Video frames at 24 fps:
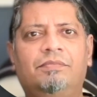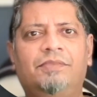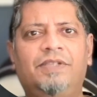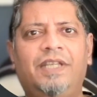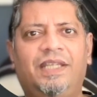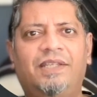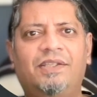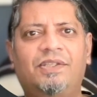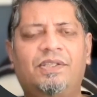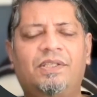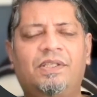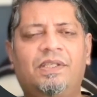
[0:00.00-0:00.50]

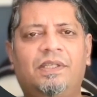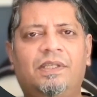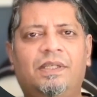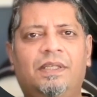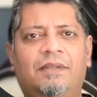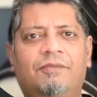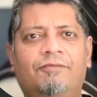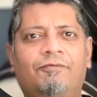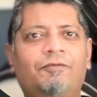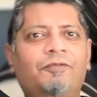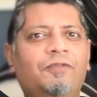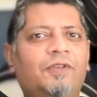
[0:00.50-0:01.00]
tasting
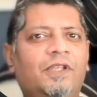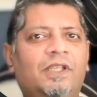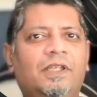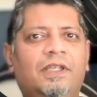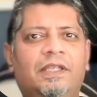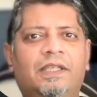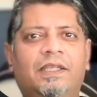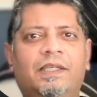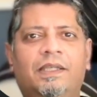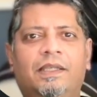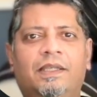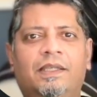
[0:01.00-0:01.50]
and
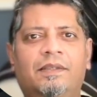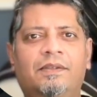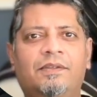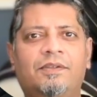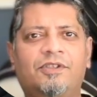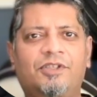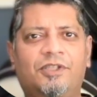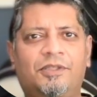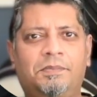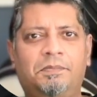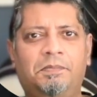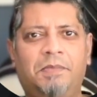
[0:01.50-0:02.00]
feeling and
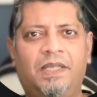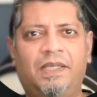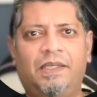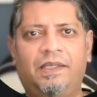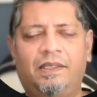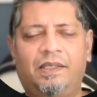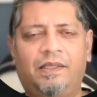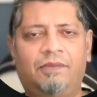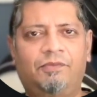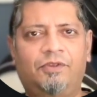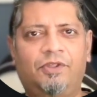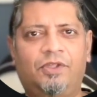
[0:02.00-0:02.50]

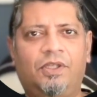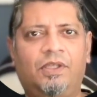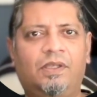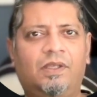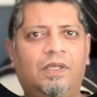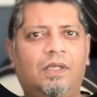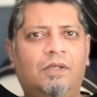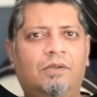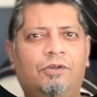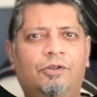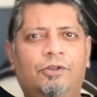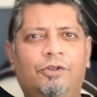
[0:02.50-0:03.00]
smelling everything
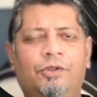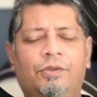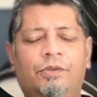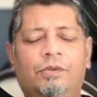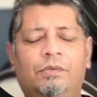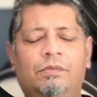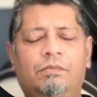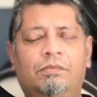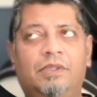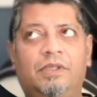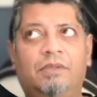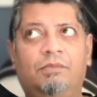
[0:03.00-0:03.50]
around you,
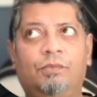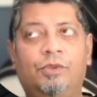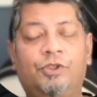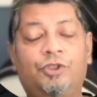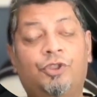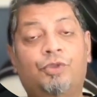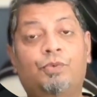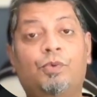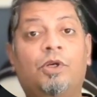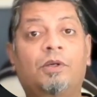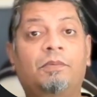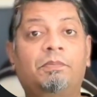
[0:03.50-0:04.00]
which
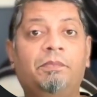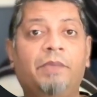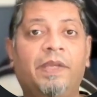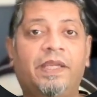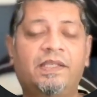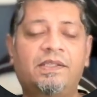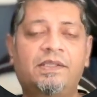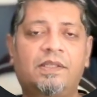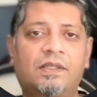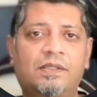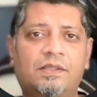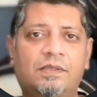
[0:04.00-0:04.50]
is what
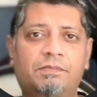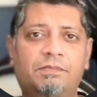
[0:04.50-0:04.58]
makes us